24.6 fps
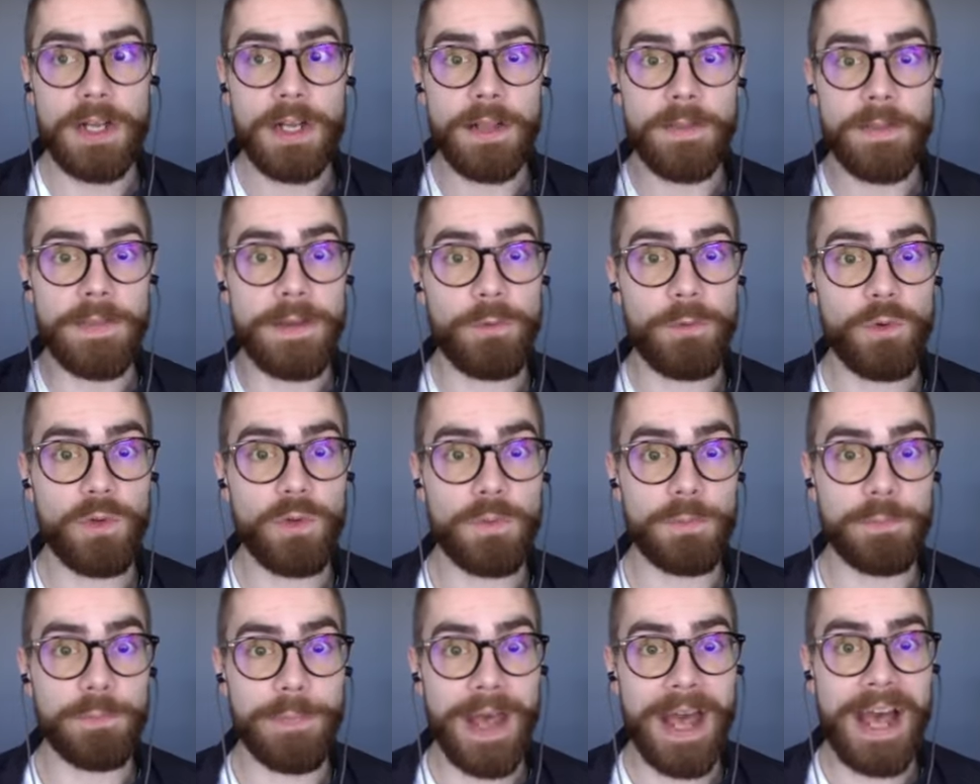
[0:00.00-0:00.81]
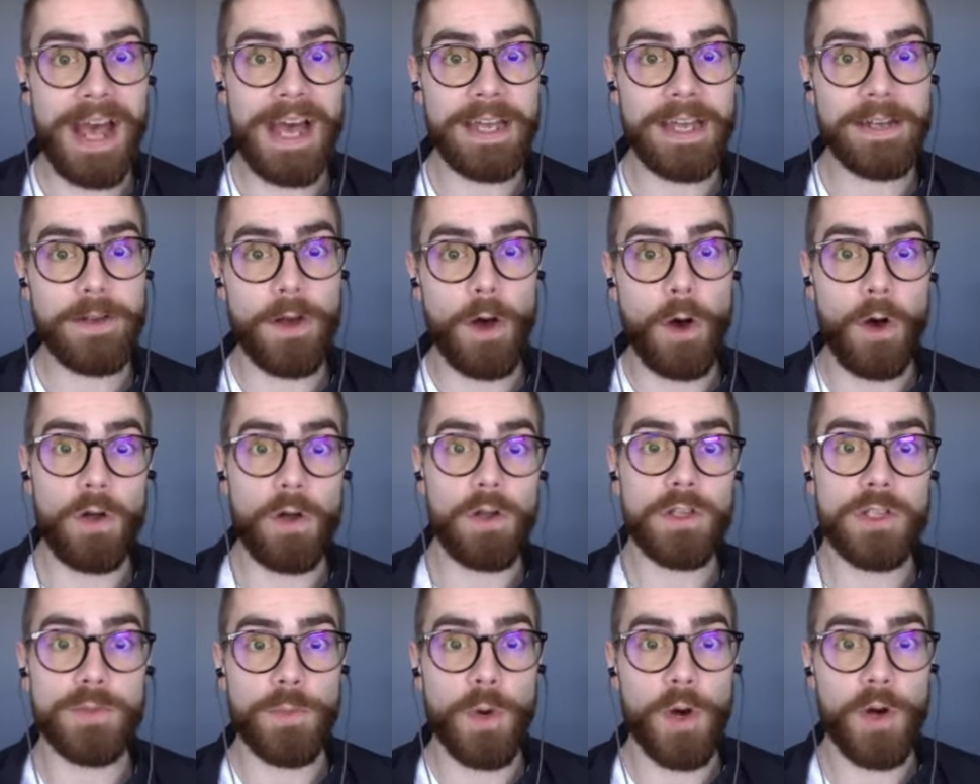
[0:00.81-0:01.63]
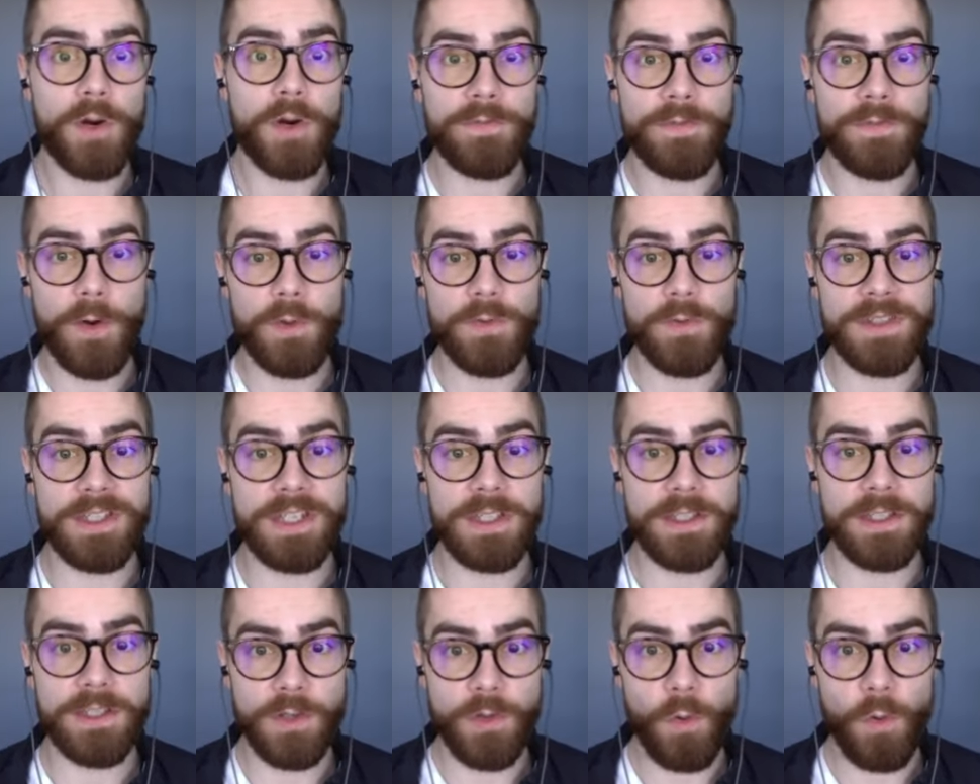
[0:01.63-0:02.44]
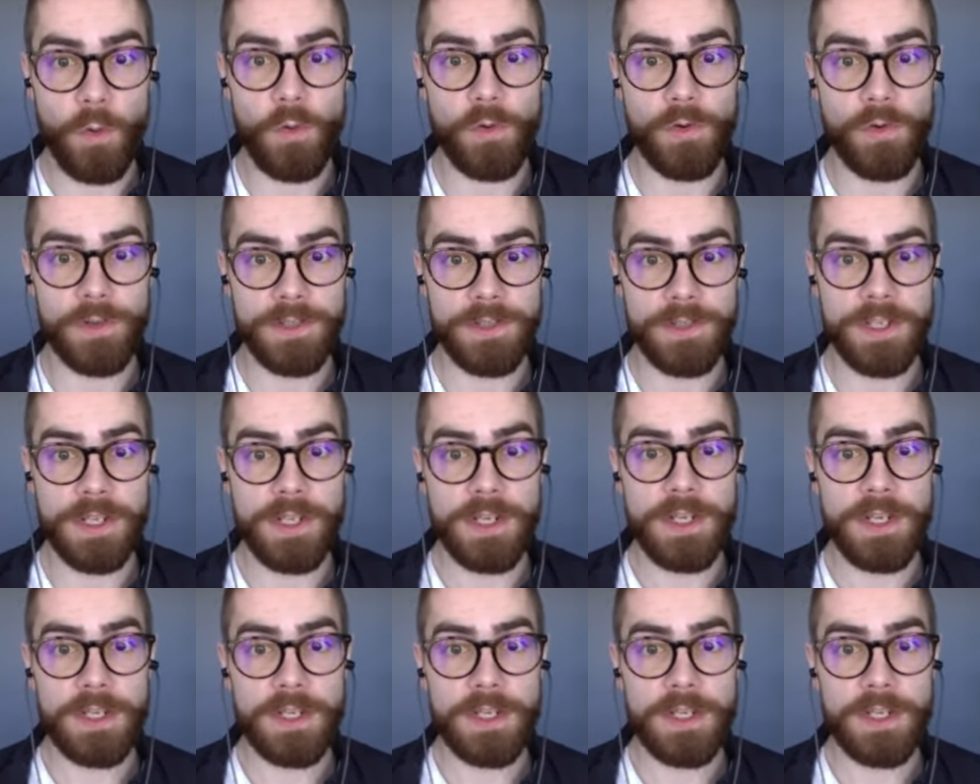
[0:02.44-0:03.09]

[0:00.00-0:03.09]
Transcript: they will ban all smartphones in schools.